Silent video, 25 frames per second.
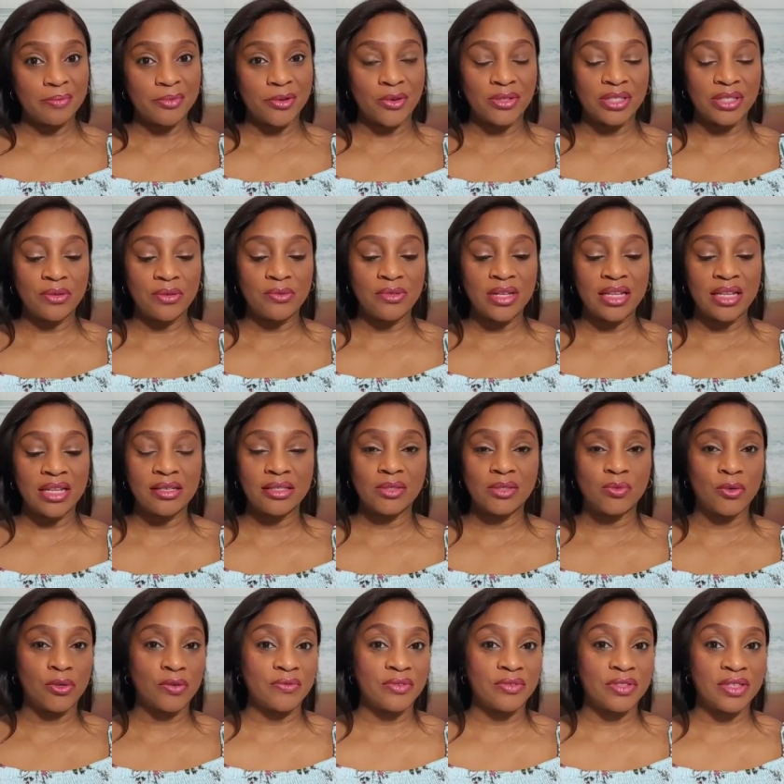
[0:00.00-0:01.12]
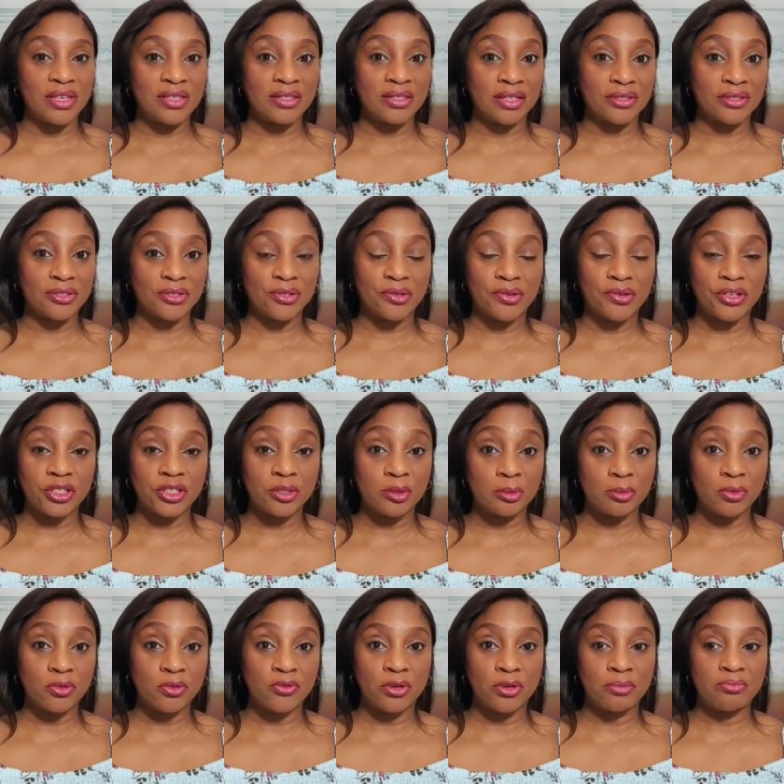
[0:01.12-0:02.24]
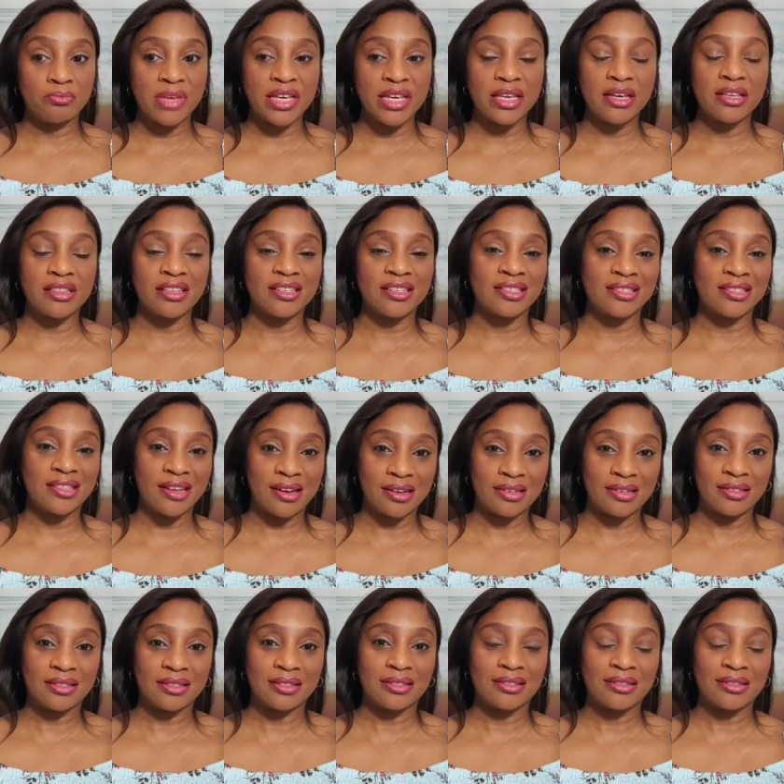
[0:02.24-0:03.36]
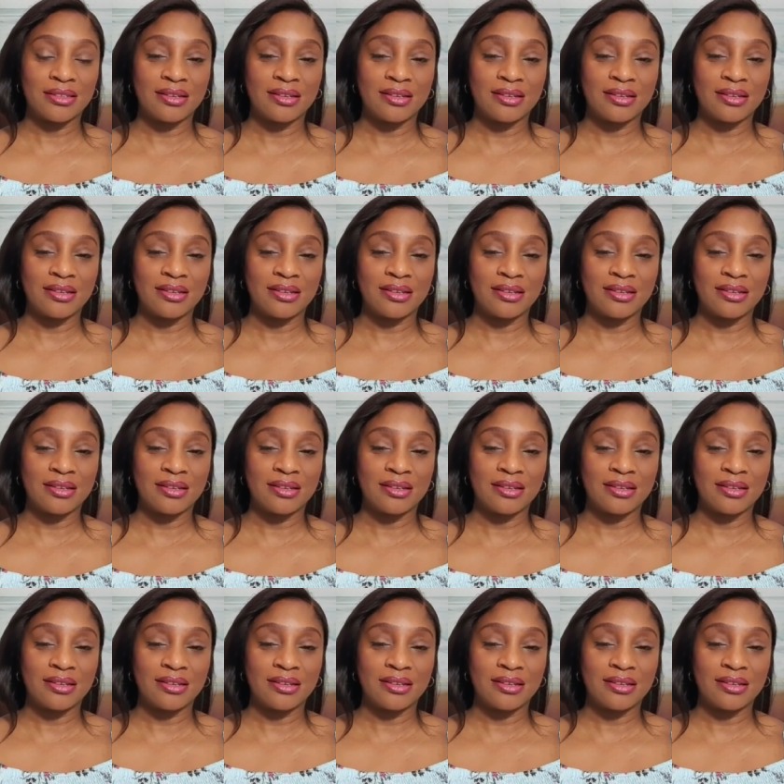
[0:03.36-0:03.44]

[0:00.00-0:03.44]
because I know that this is one of the things that discourages people from making their stand.